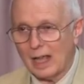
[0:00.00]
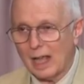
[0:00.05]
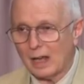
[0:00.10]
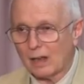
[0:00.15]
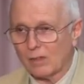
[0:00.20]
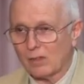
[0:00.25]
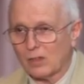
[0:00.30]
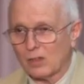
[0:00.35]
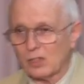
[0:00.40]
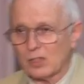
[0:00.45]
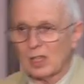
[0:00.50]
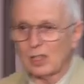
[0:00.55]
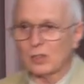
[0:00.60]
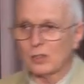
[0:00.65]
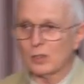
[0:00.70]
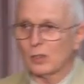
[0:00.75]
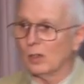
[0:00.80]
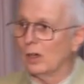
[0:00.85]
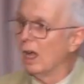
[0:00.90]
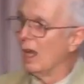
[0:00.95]
down of the
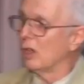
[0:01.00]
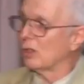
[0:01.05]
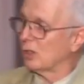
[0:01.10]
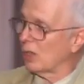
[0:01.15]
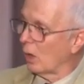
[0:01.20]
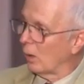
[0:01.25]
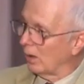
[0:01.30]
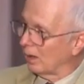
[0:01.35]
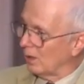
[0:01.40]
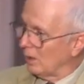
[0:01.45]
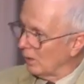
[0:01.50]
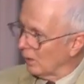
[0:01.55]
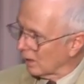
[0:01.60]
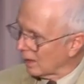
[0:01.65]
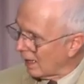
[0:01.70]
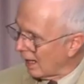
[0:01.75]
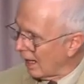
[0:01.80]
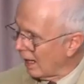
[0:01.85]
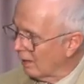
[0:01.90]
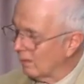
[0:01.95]
censer, showing you
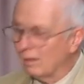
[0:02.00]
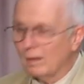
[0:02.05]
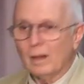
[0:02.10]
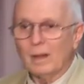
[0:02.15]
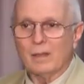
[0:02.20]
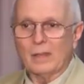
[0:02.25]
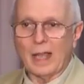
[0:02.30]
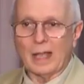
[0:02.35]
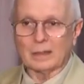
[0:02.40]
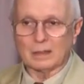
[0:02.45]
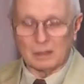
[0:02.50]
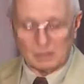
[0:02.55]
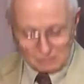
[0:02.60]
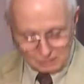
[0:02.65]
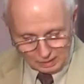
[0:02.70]
again that